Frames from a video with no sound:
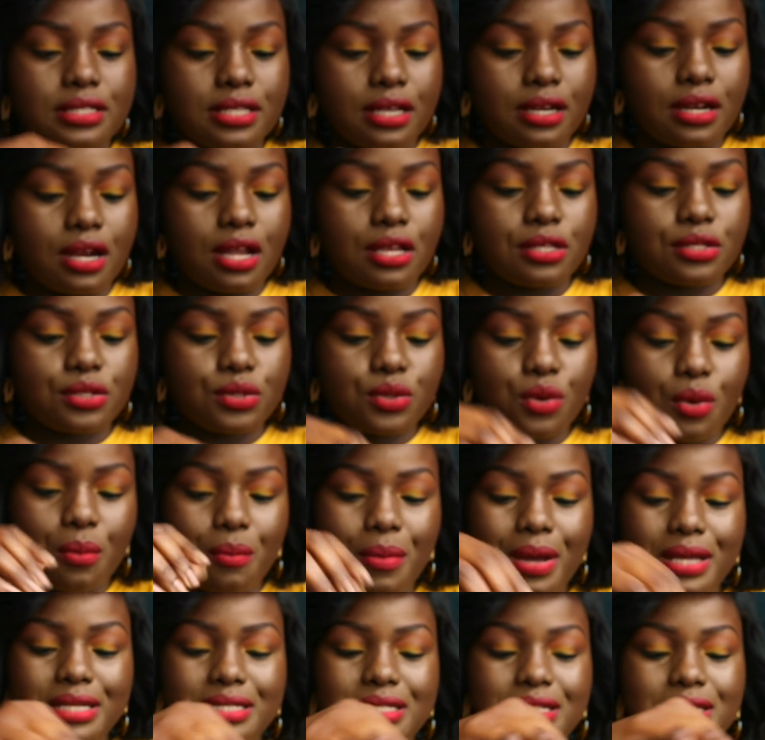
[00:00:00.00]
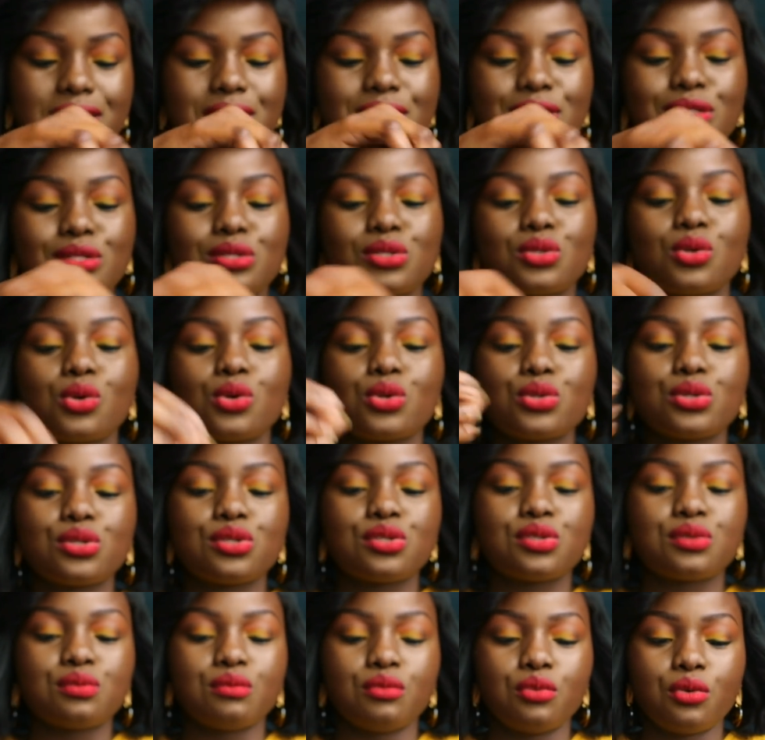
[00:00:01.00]
terrazzo but it's so
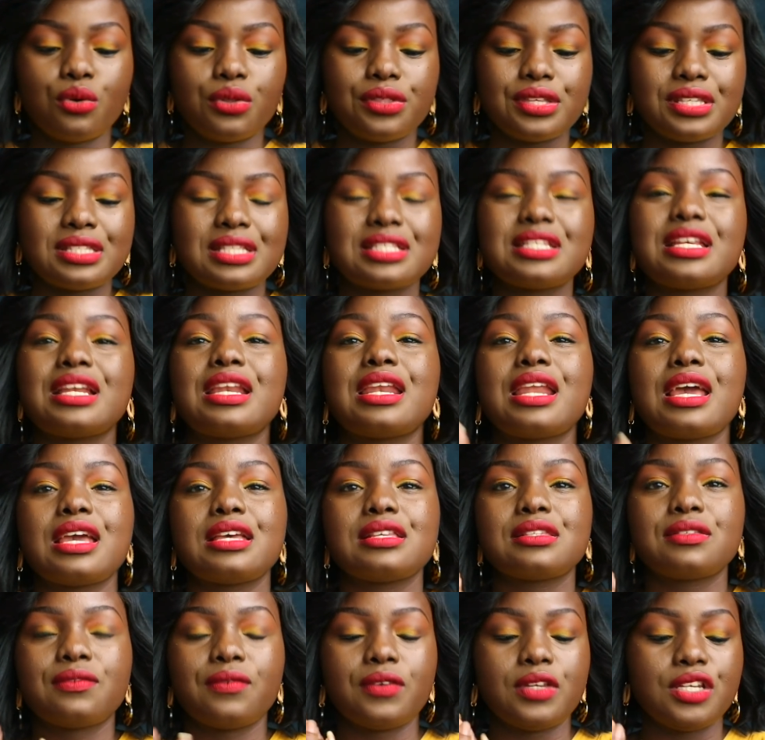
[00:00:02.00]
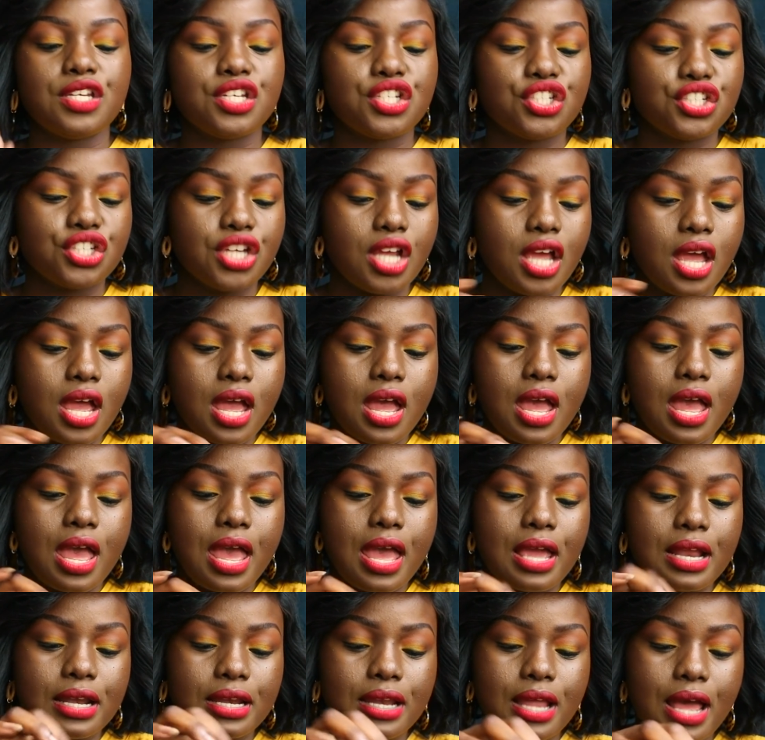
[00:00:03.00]
smooth it's such a nice finish
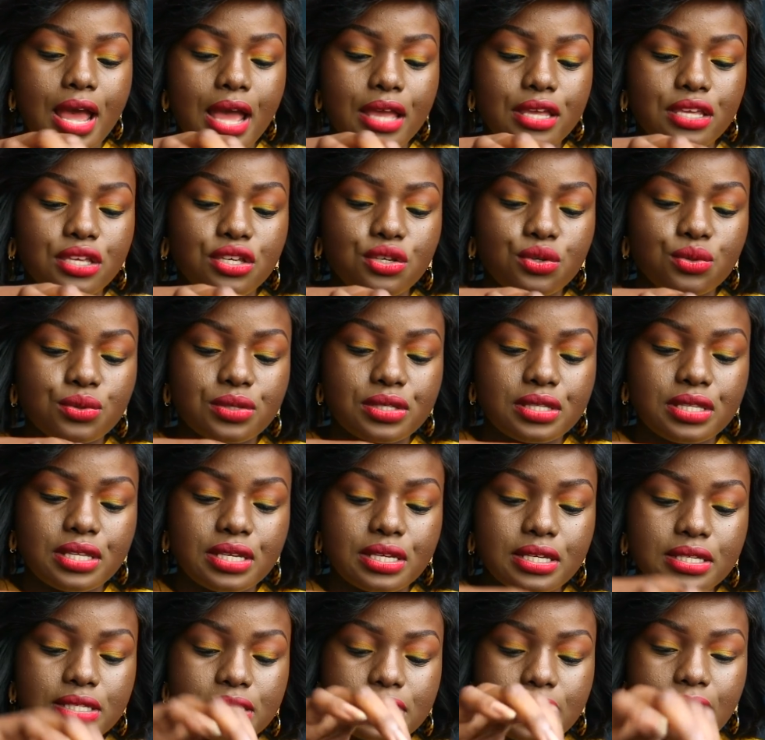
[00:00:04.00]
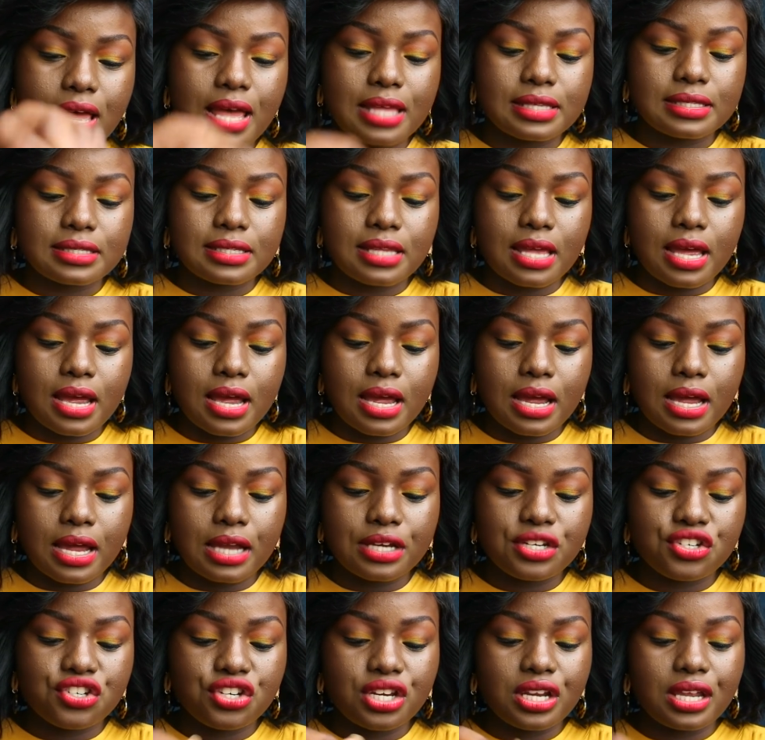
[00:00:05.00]
and i use this as
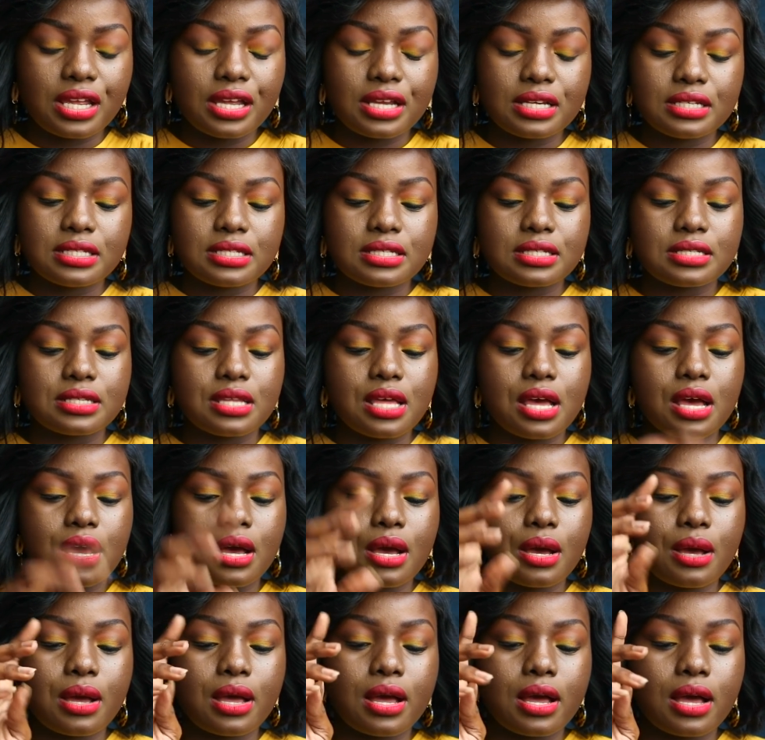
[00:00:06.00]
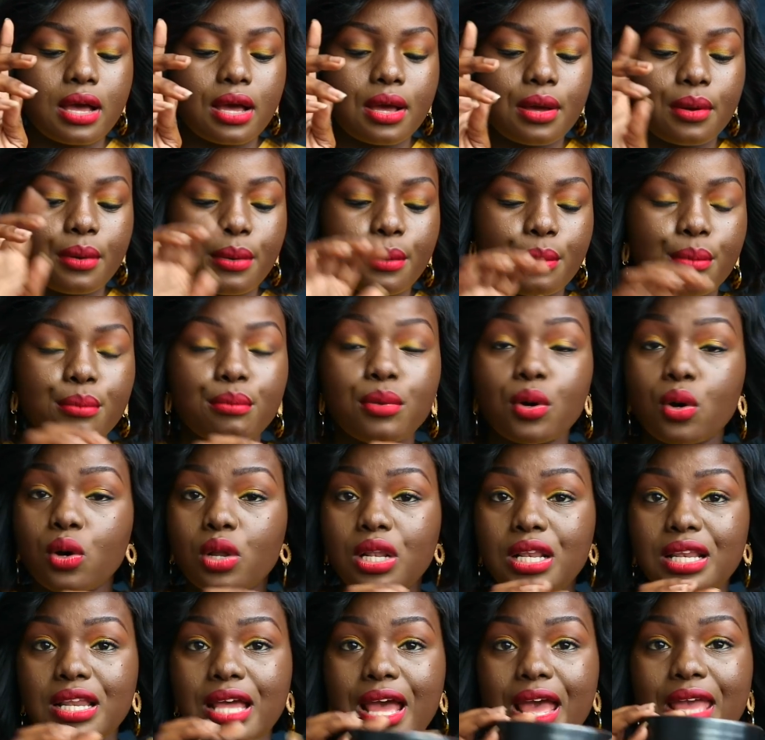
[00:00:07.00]
a trinket uh,
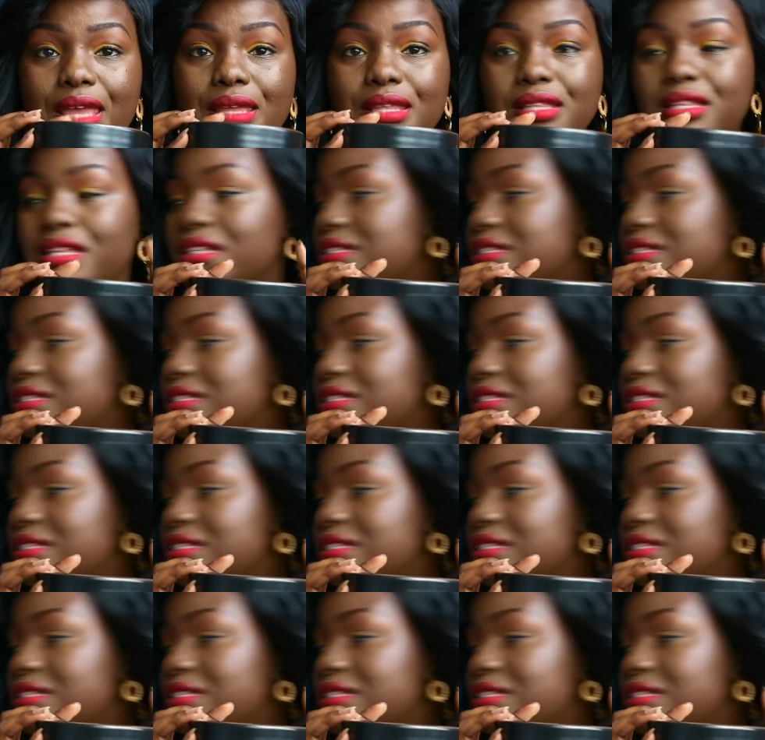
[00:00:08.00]
bowl I,